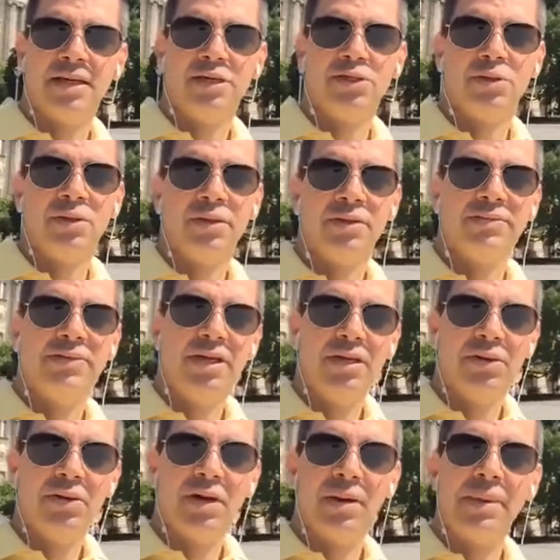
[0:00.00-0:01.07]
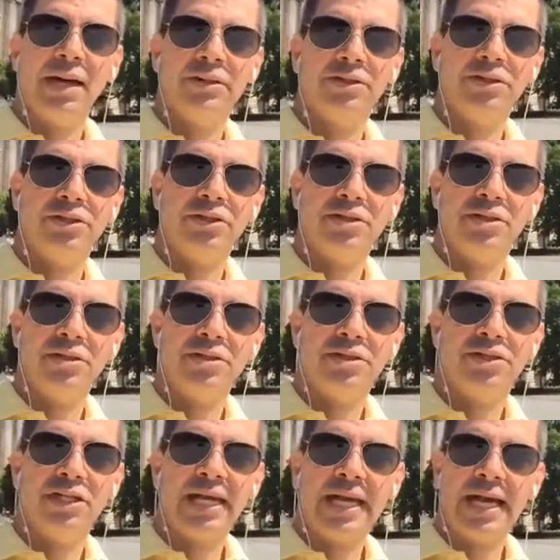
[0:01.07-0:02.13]
short little video. Come out and
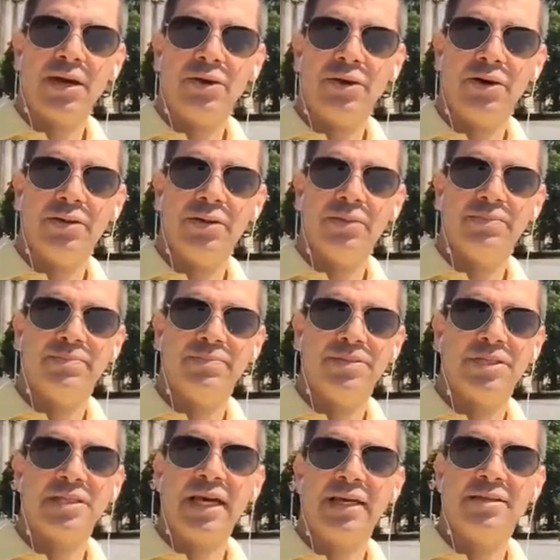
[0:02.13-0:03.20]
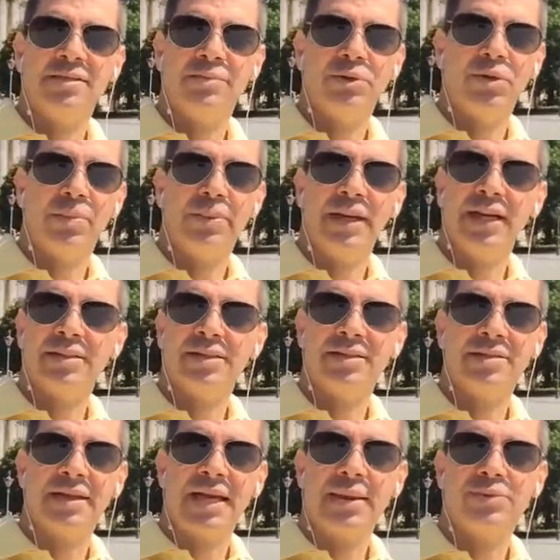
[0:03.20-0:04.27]
check out all the sights of Budapest.
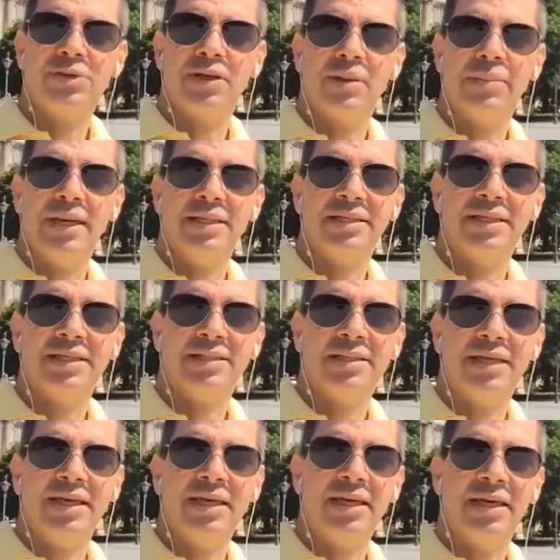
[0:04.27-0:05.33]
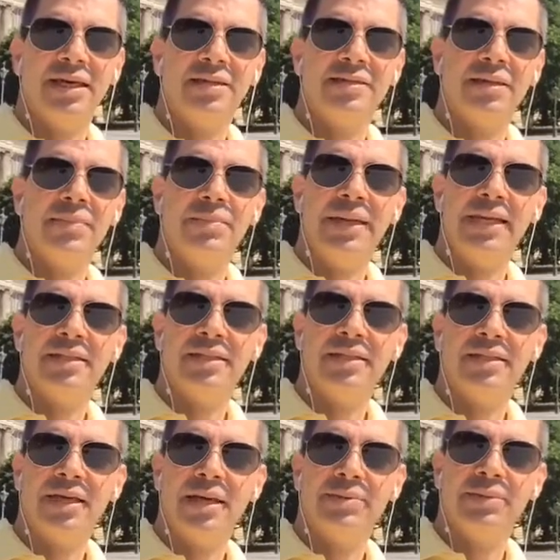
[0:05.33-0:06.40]
It's an absolutely amazing city, and it's an amazing
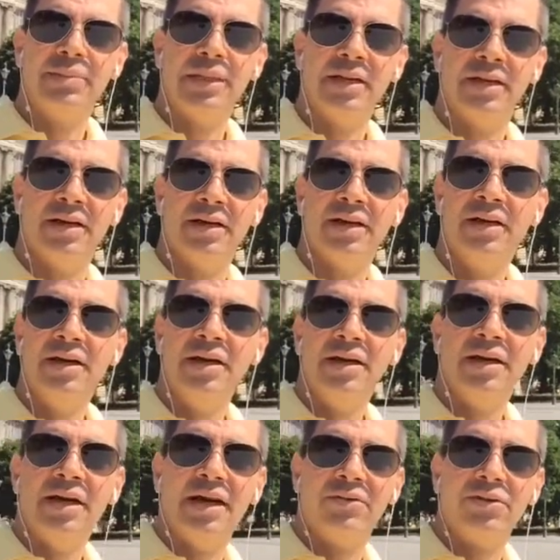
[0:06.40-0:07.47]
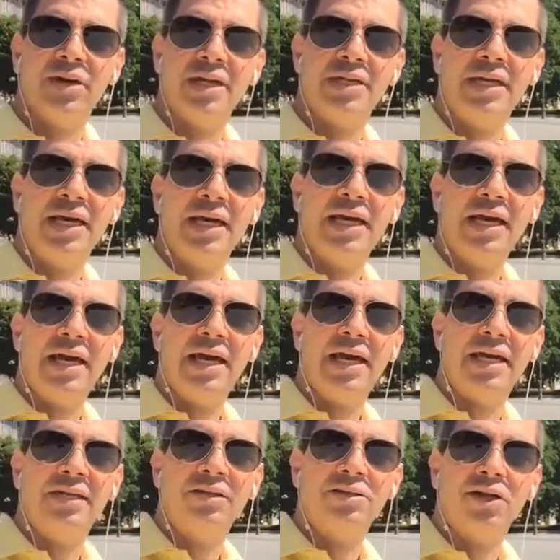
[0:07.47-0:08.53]
time to be here. Have a great day,
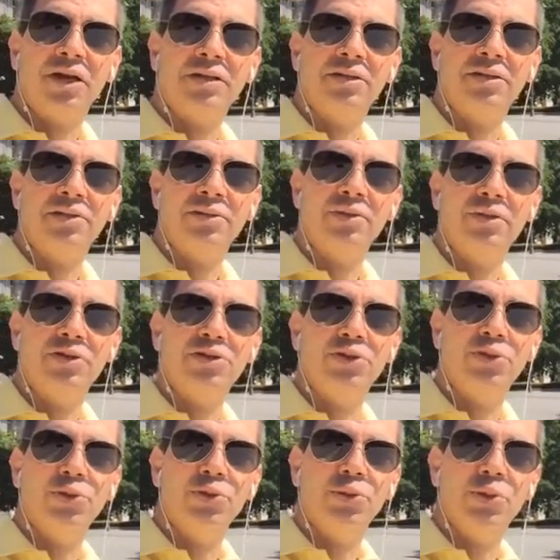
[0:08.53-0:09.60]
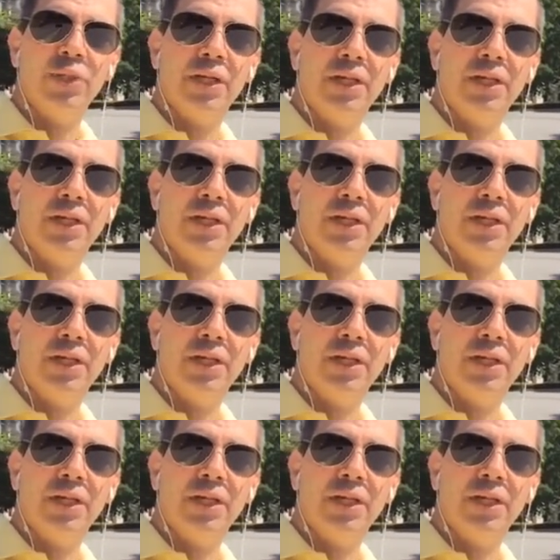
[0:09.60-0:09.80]
and talk to you soon.